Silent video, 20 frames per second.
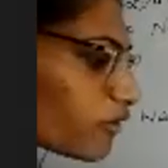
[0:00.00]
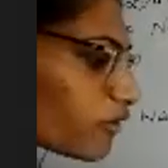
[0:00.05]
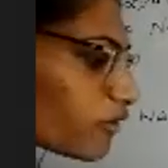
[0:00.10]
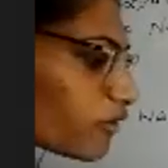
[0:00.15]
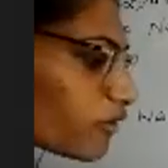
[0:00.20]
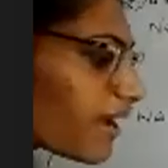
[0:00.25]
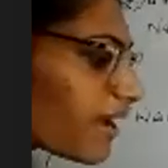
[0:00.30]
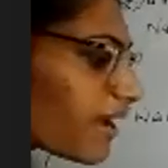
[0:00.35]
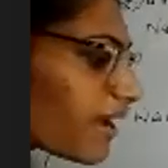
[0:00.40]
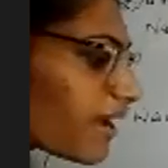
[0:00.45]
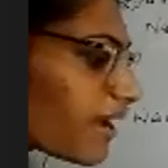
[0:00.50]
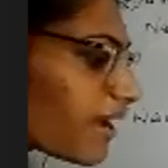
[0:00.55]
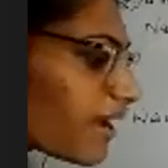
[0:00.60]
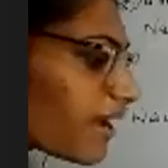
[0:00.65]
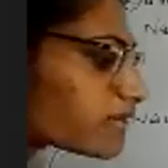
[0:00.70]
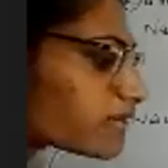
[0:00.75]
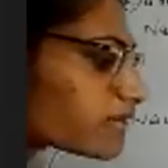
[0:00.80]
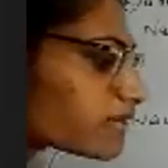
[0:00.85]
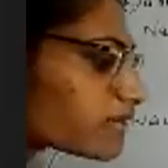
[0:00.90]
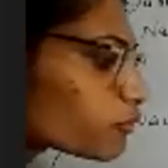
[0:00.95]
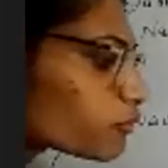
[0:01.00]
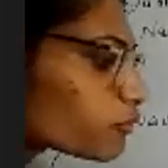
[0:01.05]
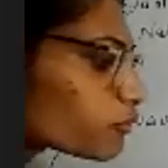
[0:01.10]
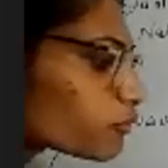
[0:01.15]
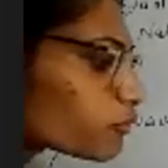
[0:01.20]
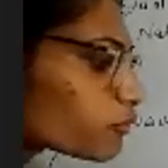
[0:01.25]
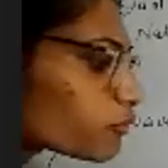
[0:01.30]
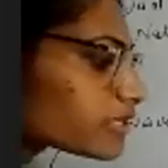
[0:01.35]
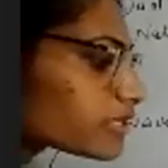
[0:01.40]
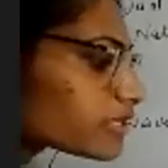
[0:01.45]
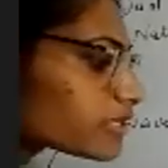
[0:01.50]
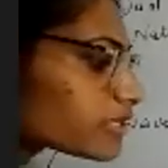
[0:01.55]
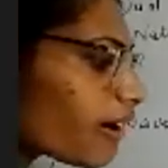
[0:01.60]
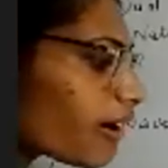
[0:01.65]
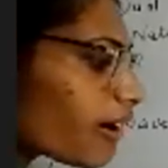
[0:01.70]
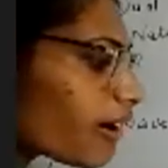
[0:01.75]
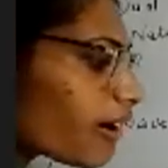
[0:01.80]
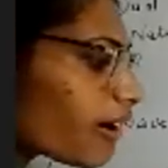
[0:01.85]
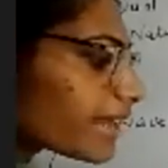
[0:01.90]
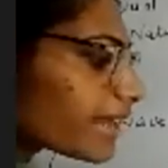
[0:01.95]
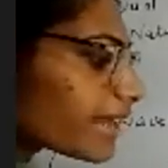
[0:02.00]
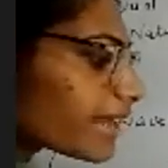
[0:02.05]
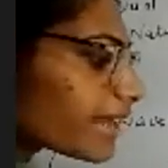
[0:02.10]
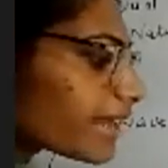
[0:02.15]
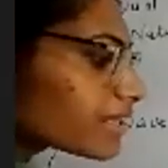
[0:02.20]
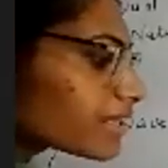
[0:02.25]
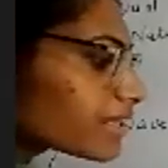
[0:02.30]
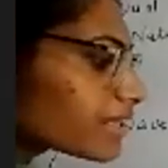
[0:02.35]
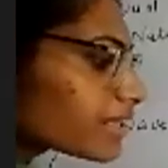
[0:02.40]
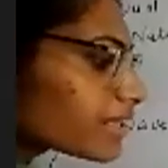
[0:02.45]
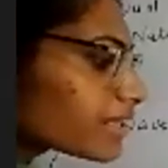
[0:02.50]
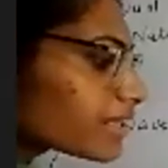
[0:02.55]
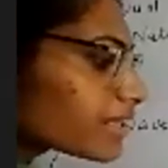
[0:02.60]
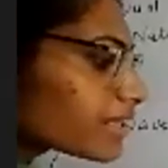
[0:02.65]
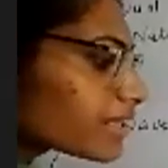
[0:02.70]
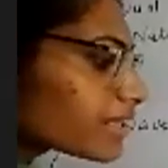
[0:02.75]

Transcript: light, 3 into 10 raised to power 8. We